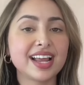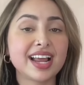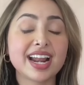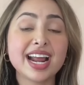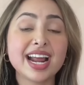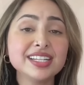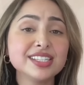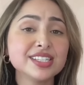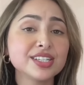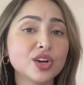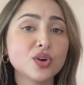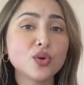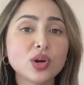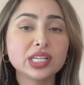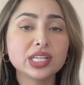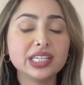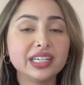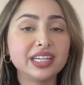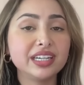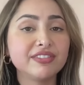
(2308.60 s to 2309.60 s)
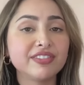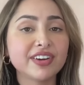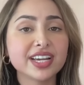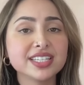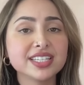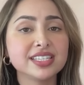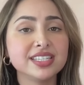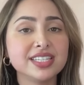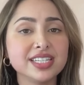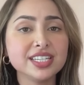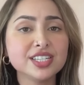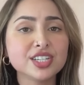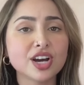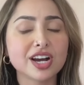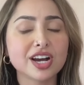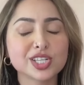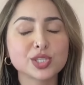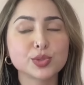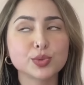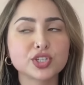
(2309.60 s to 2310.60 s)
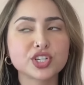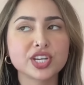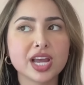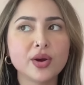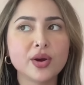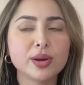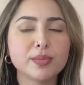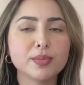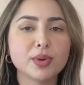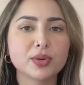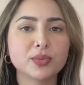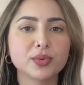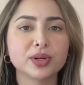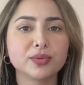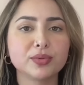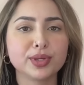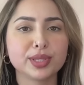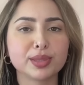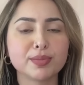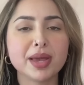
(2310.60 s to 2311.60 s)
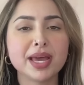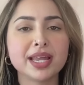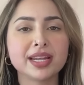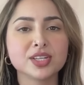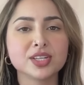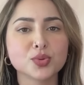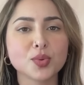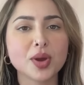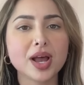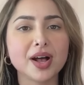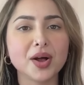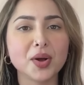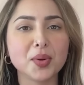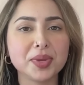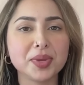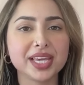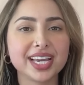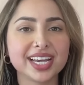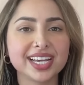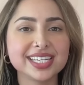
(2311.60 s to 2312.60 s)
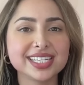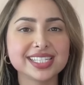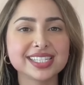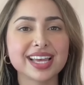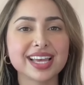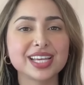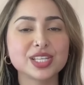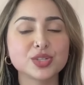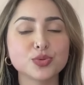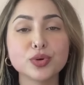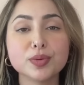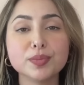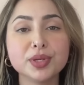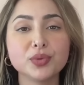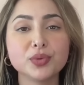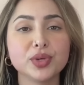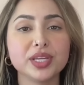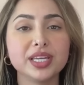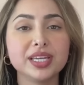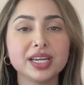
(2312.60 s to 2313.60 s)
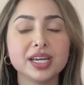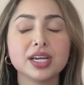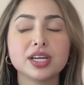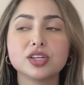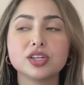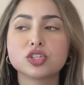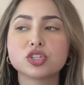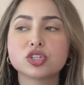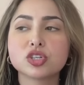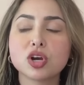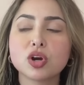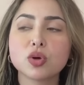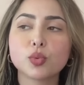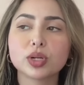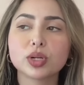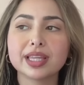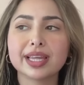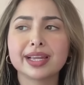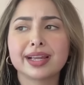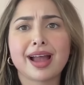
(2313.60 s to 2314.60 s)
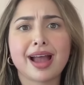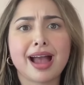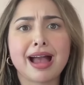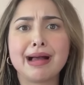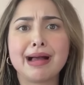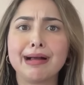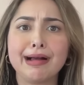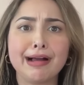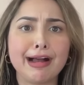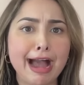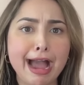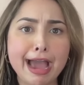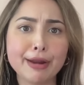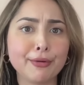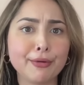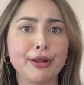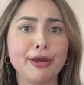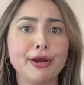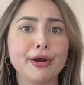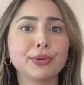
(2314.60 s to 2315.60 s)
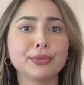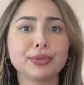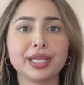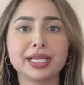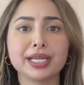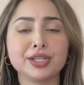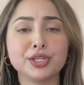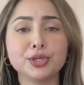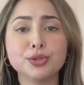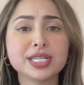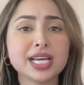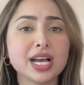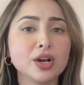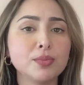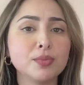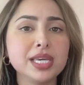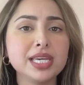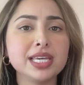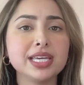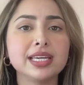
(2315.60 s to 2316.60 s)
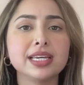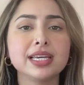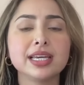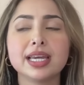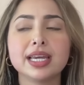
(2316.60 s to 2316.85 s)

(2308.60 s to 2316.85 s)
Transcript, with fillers: and, I had to go on an advice detox, which now I'm on one with men as well, because as women, we so we're like, I don't know, like you tell me